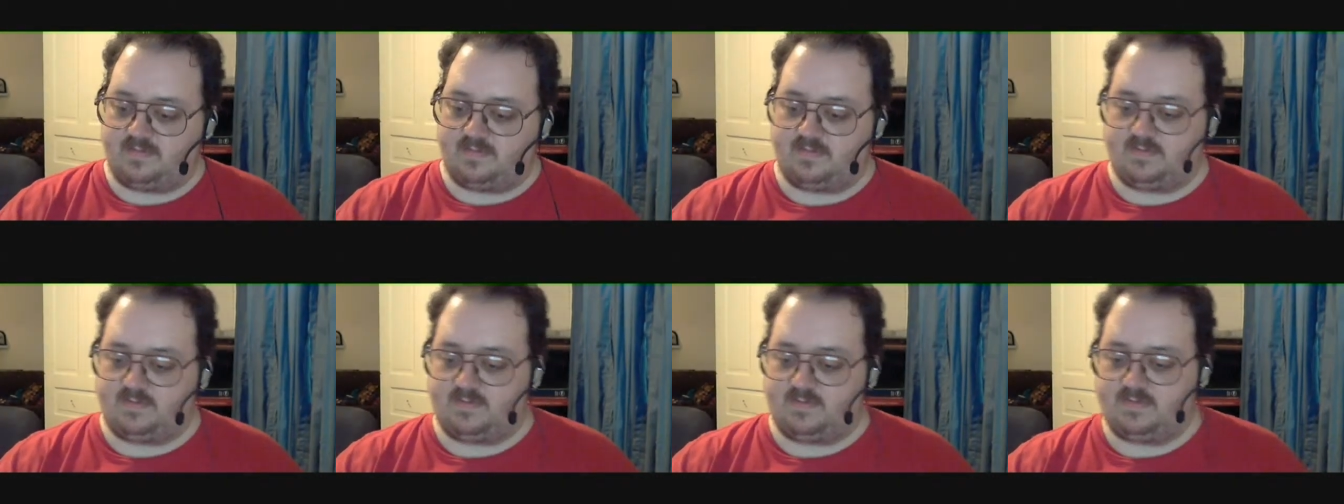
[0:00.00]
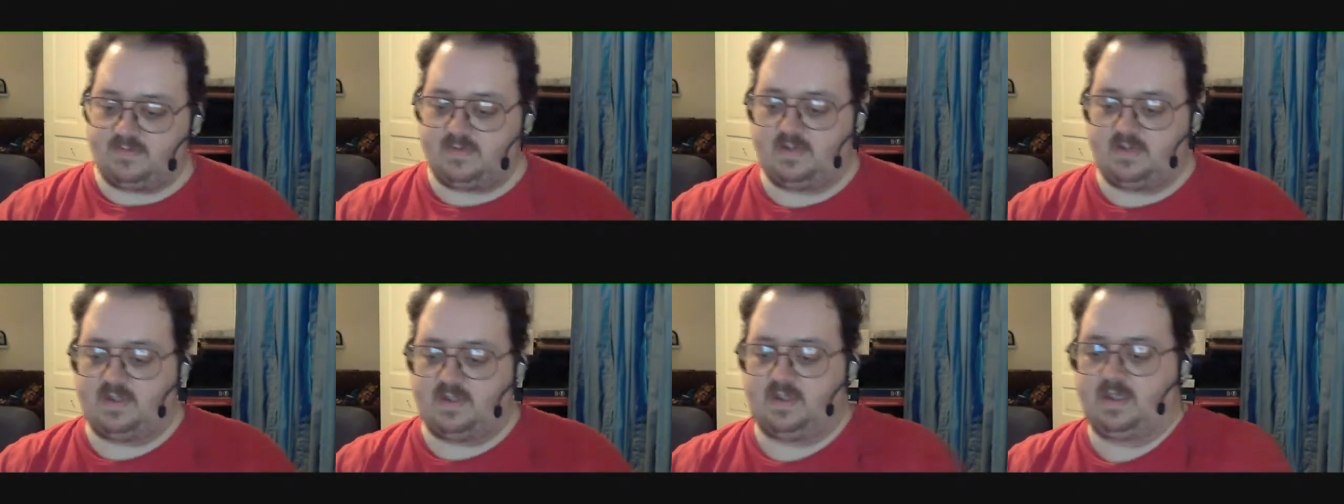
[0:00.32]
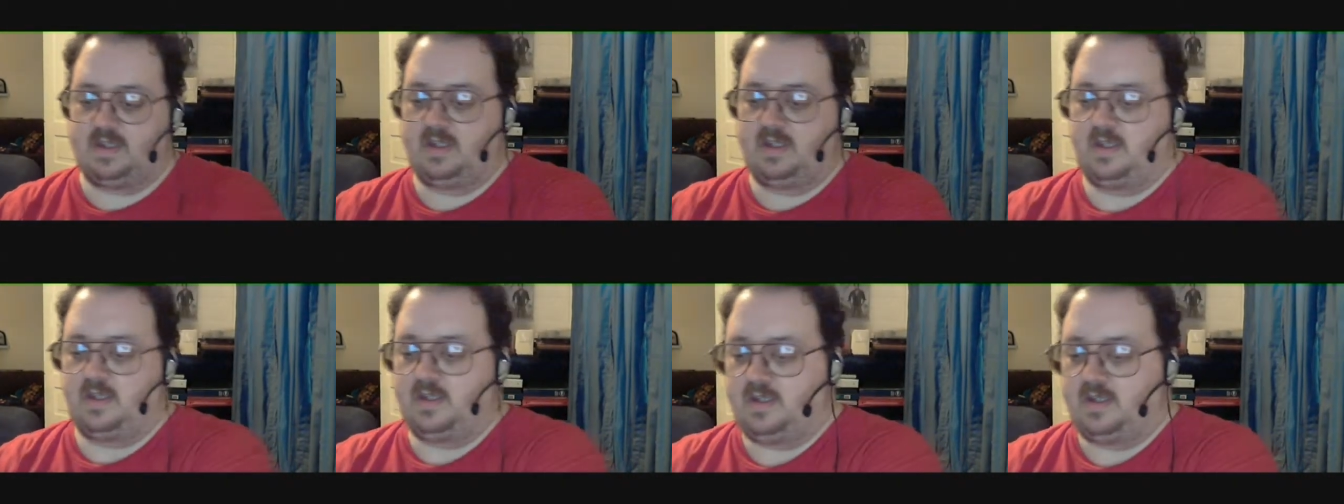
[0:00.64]

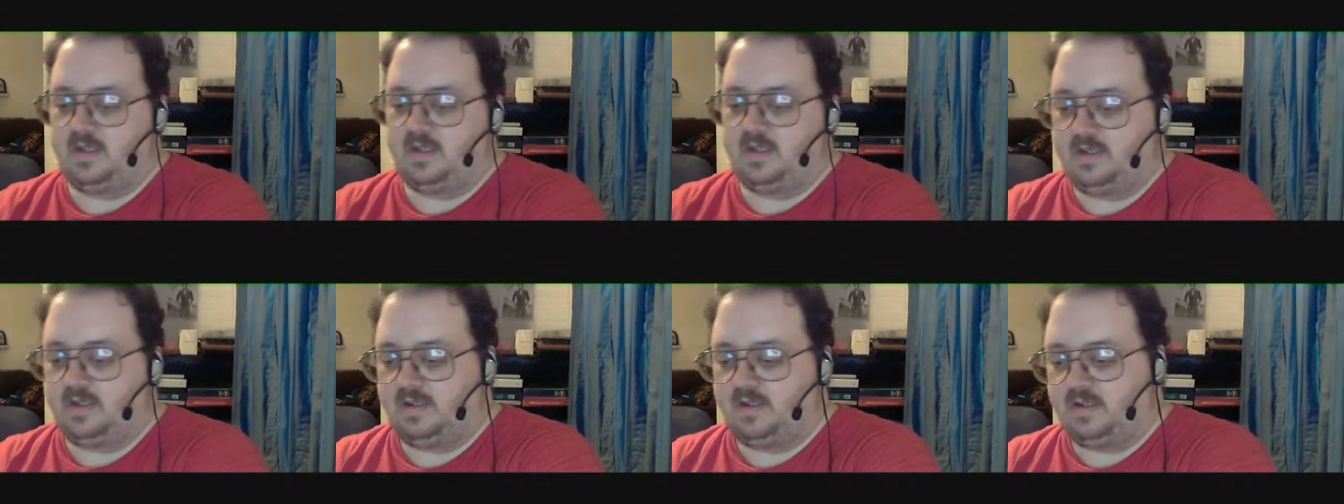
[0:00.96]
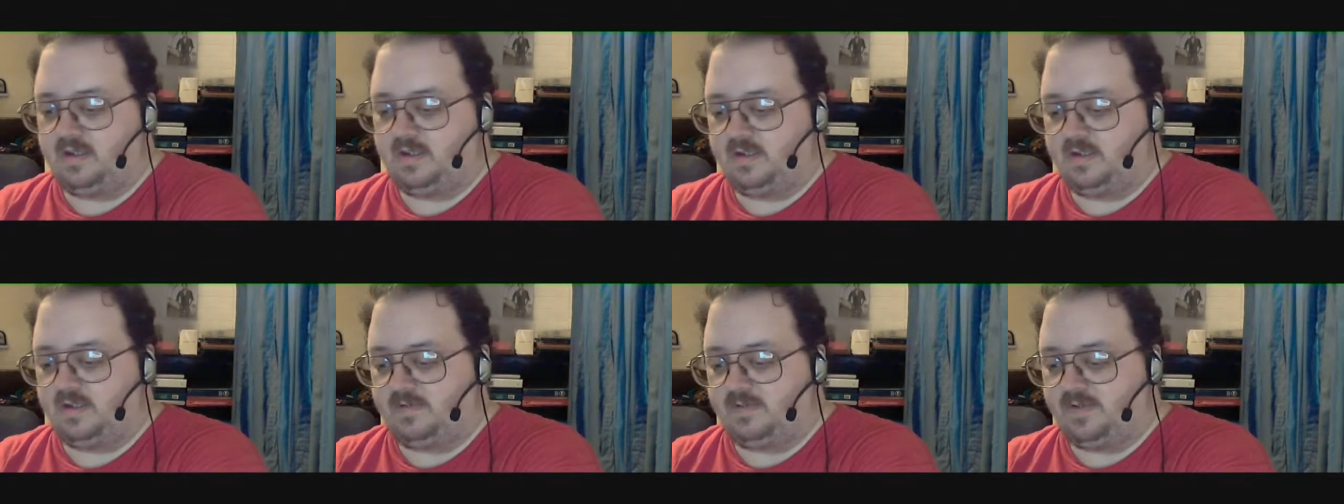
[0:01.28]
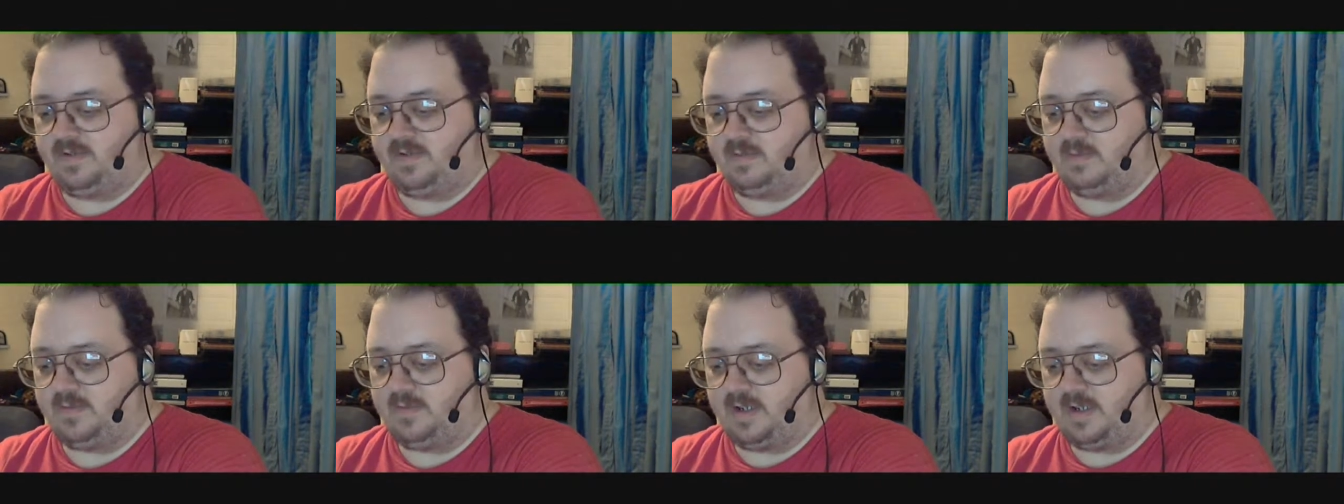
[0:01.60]
a
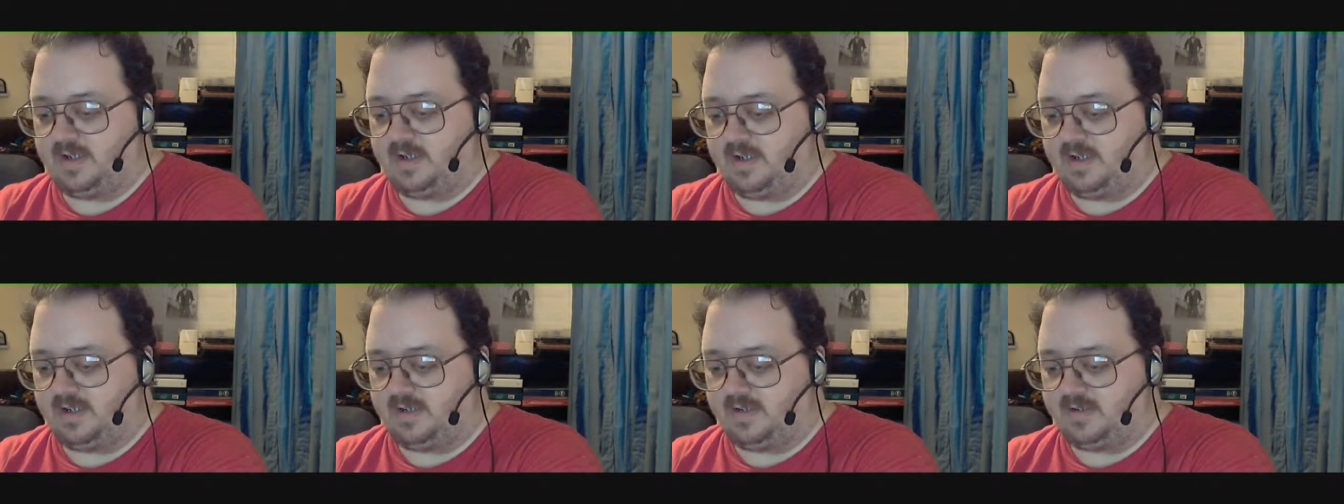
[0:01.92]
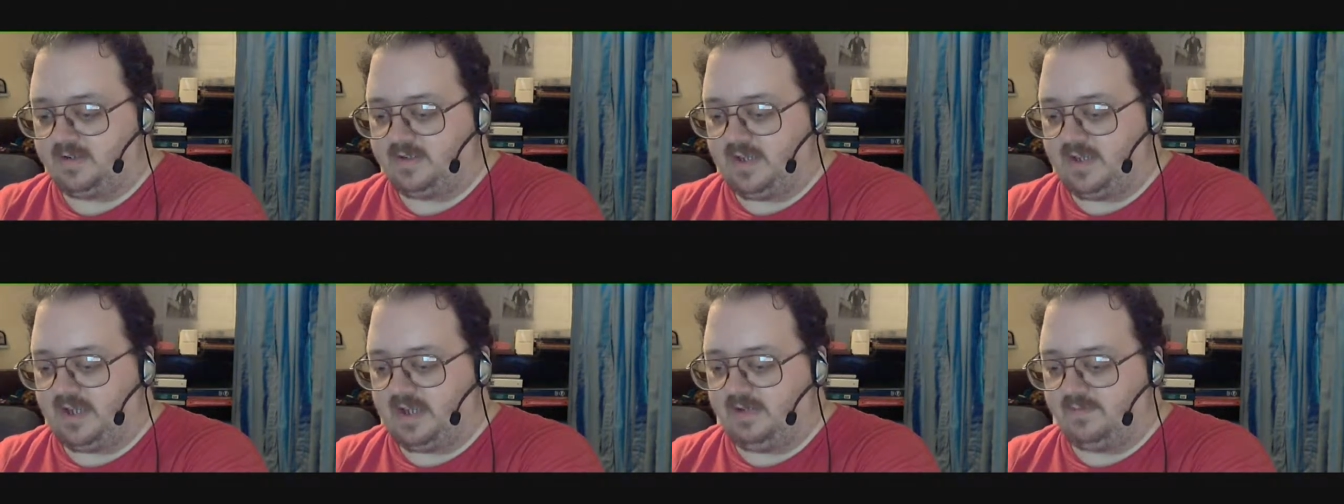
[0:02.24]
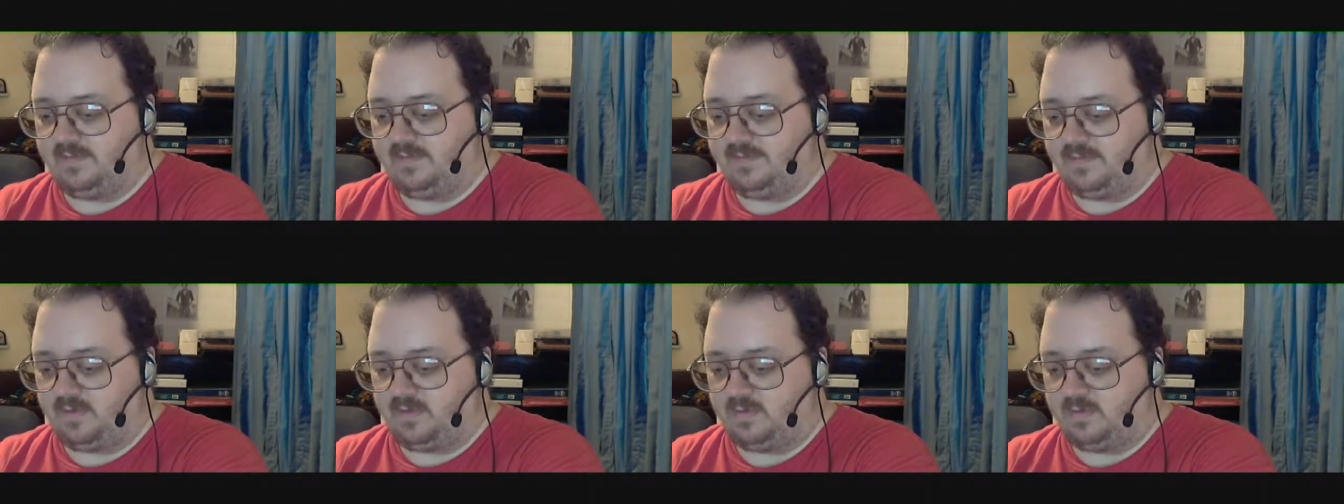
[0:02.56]
friend of mine got signed
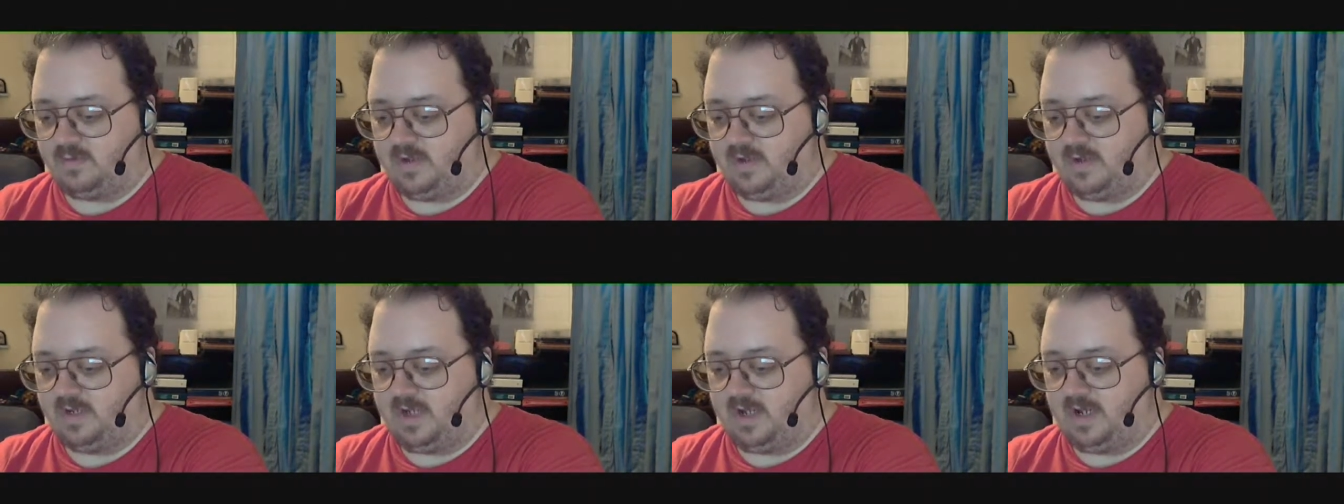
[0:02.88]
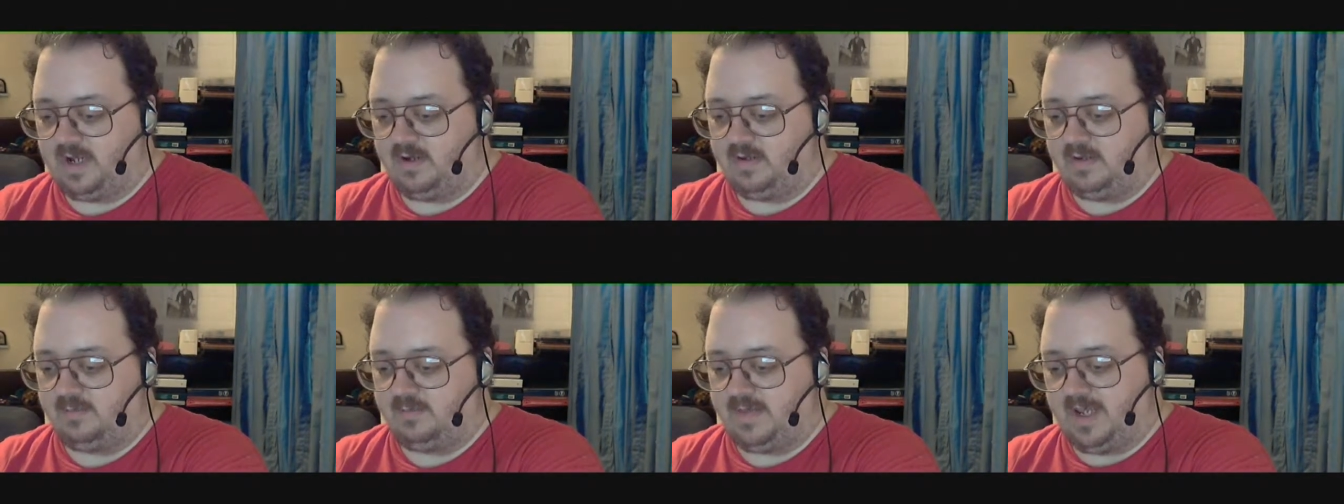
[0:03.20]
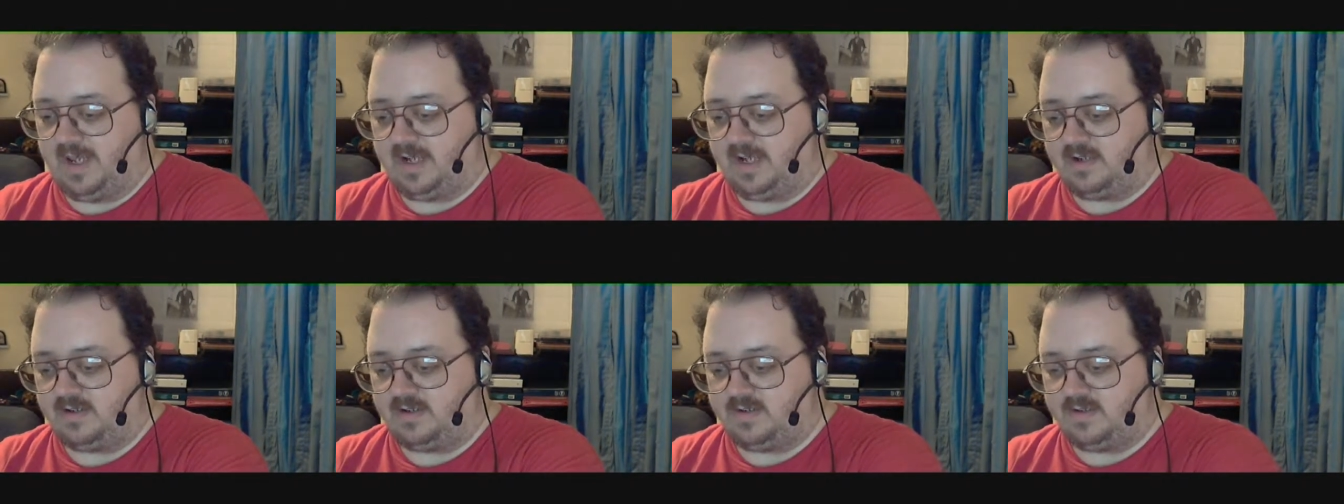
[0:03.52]
for me, Aaron
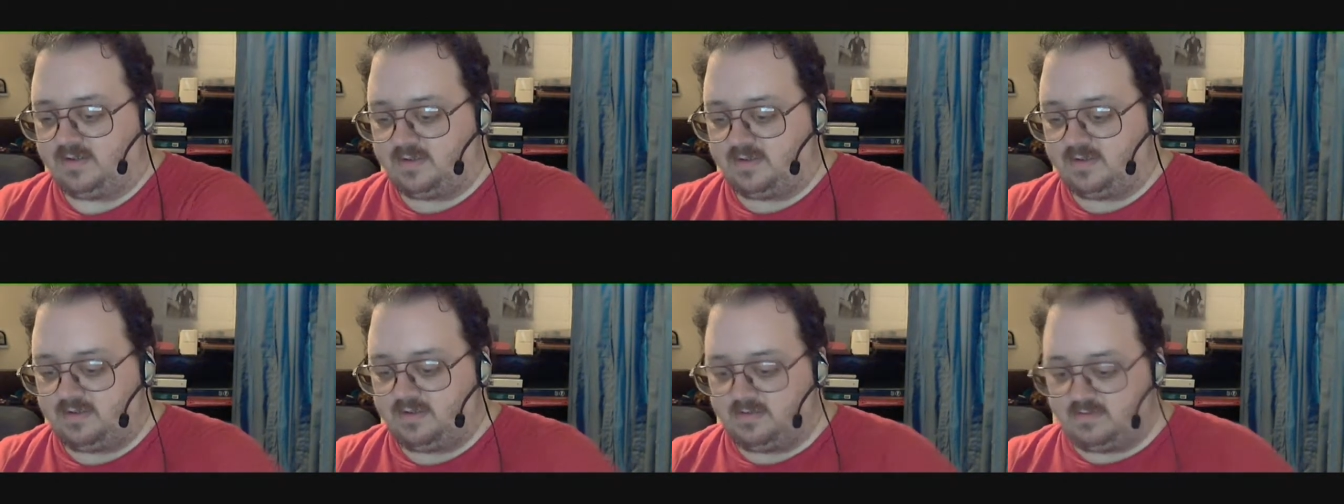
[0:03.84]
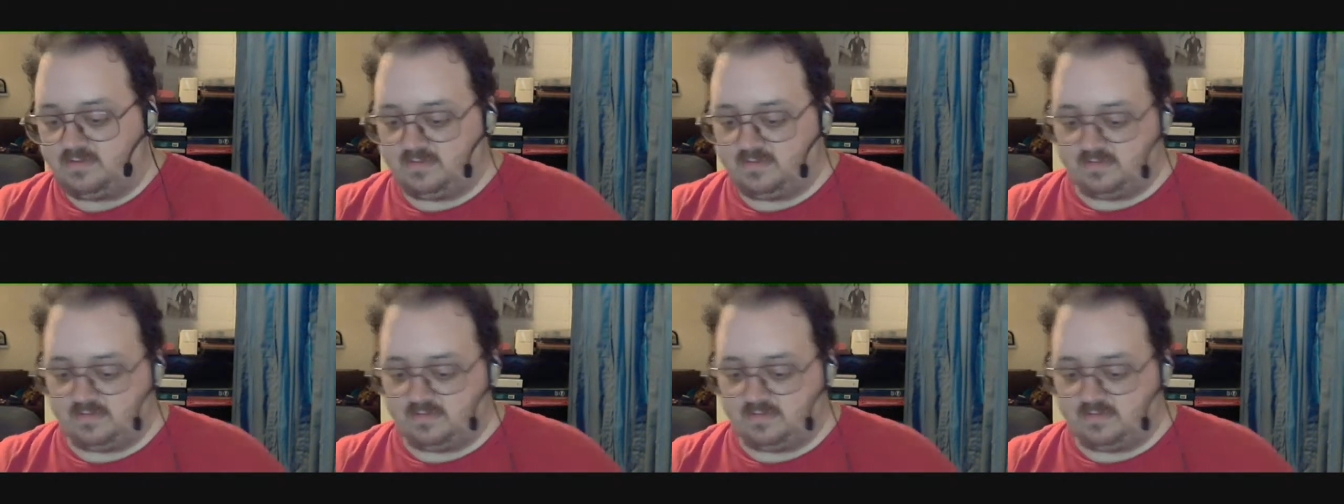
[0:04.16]
Magnuson.